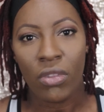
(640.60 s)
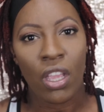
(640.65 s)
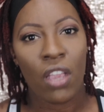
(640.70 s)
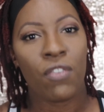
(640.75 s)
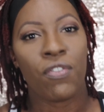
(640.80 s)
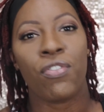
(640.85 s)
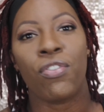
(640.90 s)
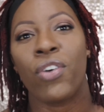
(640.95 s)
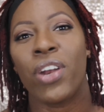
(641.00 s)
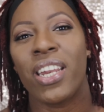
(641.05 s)

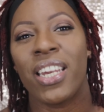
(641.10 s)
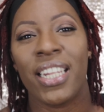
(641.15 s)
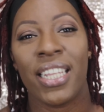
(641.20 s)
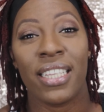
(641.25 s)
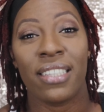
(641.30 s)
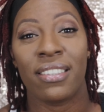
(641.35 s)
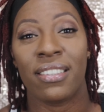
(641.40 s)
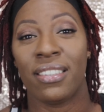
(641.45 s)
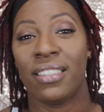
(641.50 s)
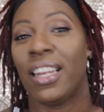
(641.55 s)

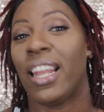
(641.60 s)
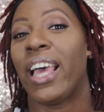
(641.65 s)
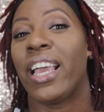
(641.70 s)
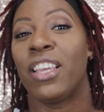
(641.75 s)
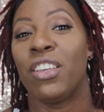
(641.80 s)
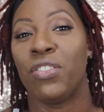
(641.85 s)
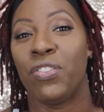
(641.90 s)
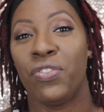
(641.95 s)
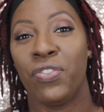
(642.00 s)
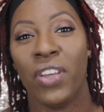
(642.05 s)
friendless
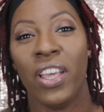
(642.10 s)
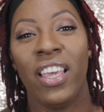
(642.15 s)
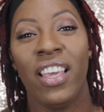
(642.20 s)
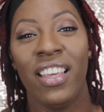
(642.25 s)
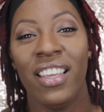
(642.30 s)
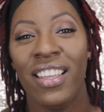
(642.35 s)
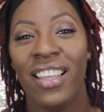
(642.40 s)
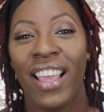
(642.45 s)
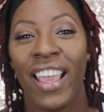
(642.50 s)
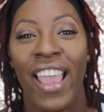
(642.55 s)
life?
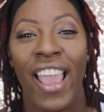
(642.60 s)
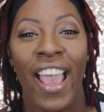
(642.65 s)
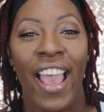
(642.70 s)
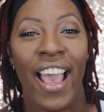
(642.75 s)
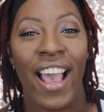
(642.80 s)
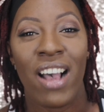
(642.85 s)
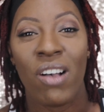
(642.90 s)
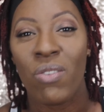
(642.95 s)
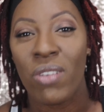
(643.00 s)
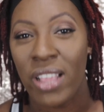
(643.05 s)

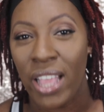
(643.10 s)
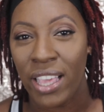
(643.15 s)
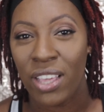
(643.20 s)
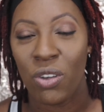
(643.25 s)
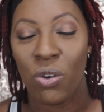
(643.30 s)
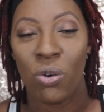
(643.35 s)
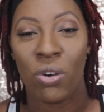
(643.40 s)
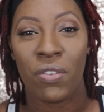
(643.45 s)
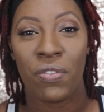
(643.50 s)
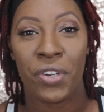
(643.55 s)
How is that
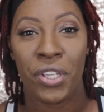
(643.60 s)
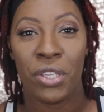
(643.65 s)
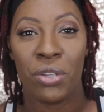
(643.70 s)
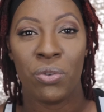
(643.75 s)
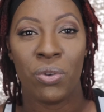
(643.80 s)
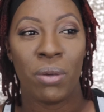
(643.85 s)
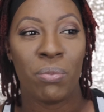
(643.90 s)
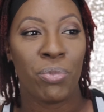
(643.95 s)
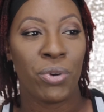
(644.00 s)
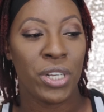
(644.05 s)
going for
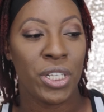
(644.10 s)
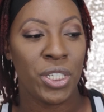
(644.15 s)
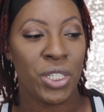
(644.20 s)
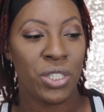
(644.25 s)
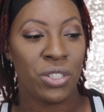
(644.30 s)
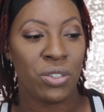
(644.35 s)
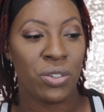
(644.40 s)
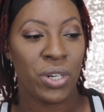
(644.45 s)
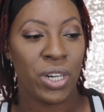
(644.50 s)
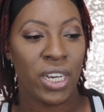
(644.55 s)
you? I'm pretty
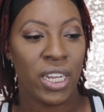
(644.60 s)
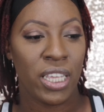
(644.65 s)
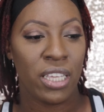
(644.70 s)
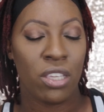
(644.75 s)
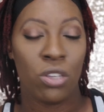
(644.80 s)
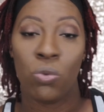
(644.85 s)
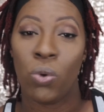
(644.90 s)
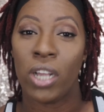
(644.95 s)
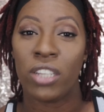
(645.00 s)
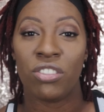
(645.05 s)
sure, like,
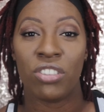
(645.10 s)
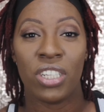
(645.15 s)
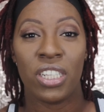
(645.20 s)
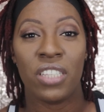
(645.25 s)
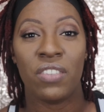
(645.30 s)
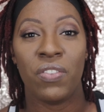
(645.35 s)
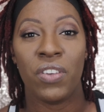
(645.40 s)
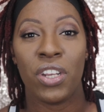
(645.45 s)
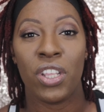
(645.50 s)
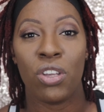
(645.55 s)
you watching
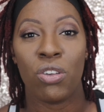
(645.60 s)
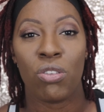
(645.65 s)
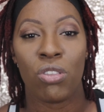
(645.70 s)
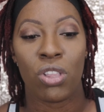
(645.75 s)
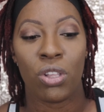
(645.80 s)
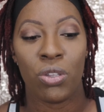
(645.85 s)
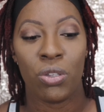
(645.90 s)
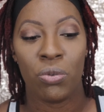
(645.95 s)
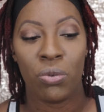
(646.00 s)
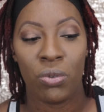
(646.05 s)
this video,
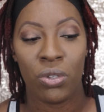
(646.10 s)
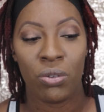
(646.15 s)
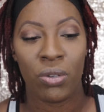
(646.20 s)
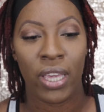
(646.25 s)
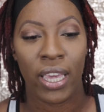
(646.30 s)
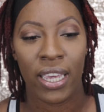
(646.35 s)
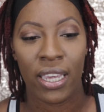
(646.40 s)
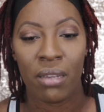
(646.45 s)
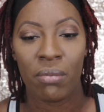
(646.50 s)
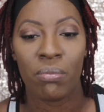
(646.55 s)
so you
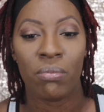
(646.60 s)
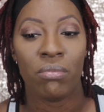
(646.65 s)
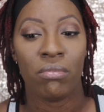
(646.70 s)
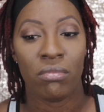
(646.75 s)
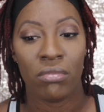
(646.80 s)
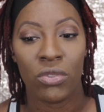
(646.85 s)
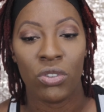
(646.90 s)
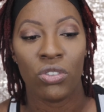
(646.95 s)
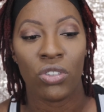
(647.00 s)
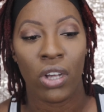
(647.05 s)
came,
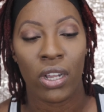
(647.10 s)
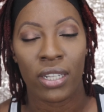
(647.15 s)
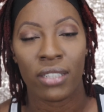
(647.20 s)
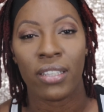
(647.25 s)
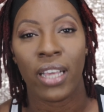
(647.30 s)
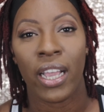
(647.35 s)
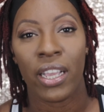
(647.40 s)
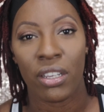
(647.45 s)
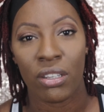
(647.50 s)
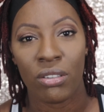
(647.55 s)
you saw the
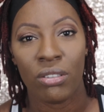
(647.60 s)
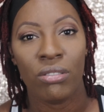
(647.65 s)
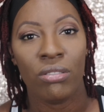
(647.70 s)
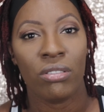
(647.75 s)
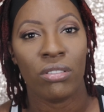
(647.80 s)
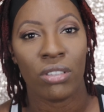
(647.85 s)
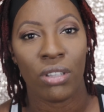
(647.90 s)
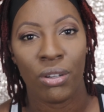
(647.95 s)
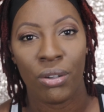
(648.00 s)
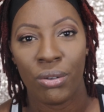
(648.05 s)
title,
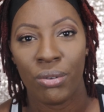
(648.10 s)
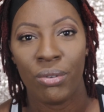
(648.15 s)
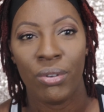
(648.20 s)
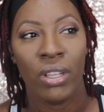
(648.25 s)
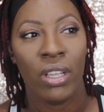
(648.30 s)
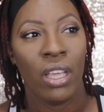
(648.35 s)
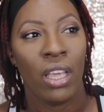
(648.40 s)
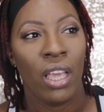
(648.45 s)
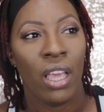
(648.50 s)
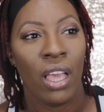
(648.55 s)
so
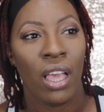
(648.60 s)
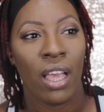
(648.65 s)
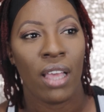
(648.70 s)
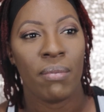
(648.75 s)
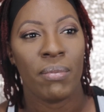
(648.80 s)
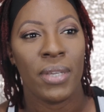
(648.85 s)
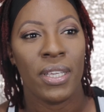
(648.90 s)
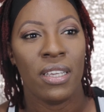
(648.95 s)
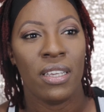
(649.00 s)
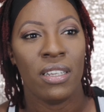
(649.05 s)

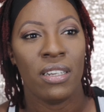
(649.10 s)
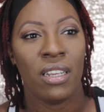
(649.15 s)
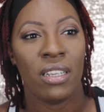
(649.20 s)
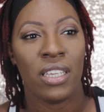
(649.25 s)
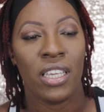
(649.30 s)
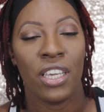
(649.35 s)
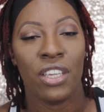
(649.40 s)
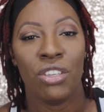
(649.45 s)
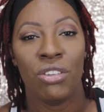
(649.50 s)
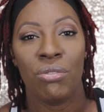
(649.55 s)
I mean,
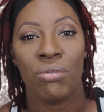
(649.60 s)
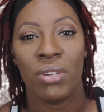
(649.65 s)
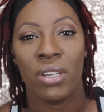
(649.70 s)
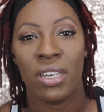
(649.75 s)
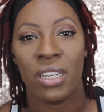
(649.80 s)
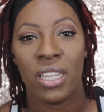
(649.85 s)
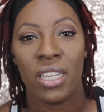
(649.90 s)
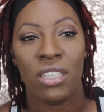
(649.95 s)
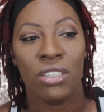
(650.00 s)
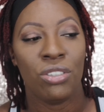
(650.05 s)
can you
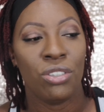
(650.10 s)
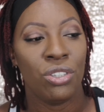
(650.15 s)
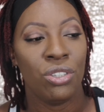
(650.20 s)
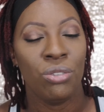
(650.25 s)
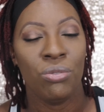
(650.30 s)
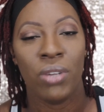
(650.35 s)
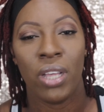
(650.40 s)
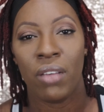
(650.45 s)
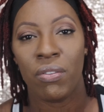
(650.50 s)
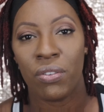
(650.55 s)
relate? Do
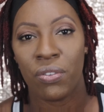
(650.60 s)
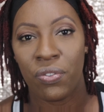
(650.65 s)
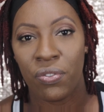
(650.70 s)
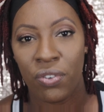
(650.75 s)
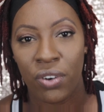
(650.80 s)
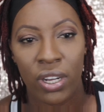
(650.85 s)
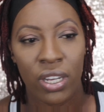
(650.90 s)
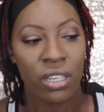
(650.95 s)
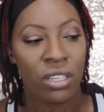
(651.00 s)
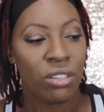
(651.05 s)
you have a
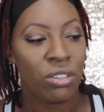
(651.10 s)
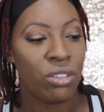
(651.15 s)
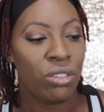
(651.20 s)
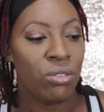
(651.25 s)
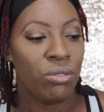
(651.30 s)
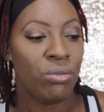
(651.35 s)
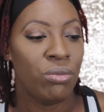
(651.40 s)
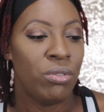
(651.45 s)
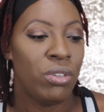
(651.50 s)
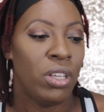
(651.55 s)
friend? Do
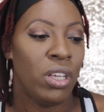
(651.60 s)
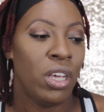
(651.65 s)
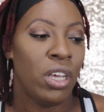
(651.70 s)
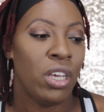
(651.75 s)
you